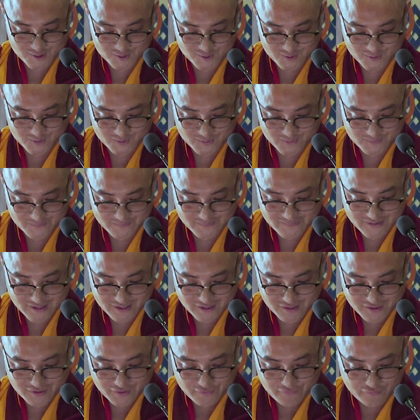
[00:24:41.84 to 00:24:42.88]
to
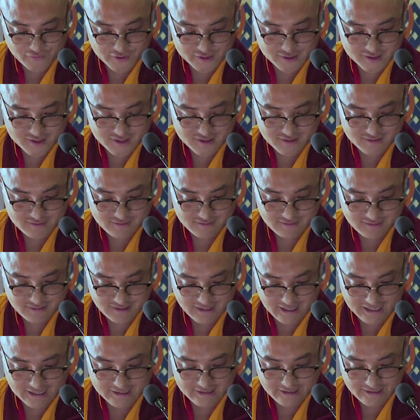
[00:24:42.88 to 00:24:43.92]
further
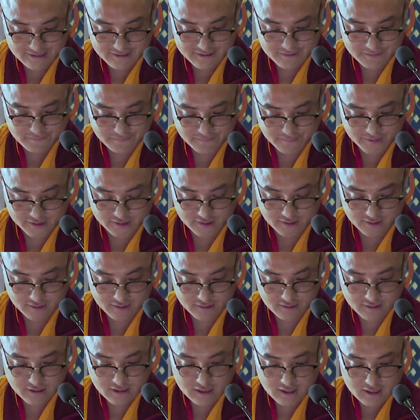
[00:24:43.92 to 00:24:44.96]
highlight, but then